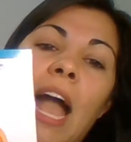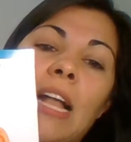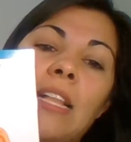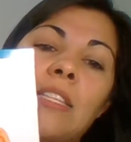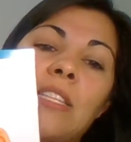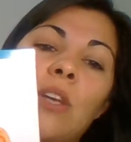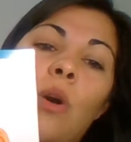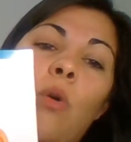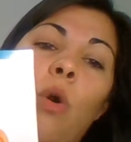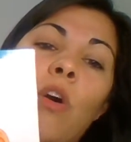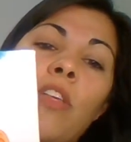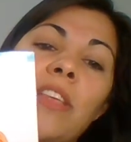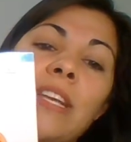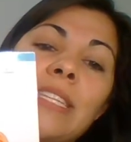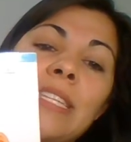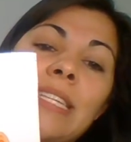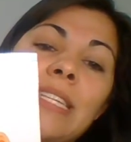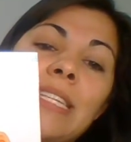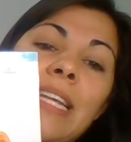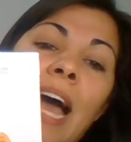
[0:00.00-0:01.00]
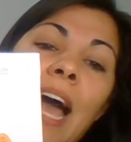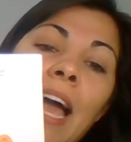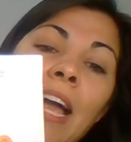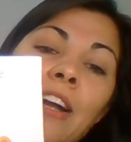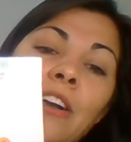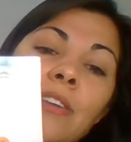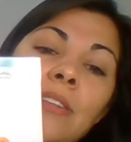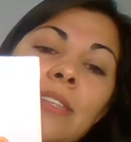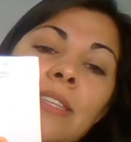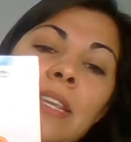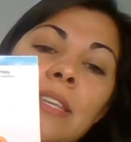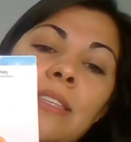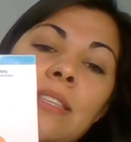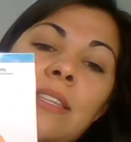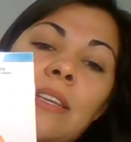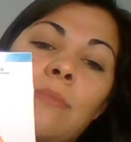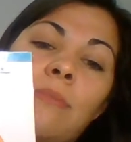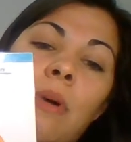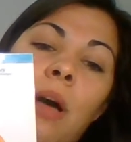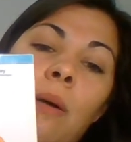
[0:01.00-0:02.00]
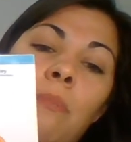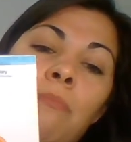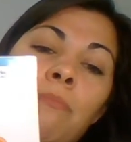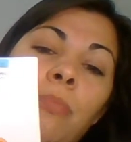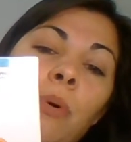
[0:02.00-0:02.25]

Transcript: And so this entire system on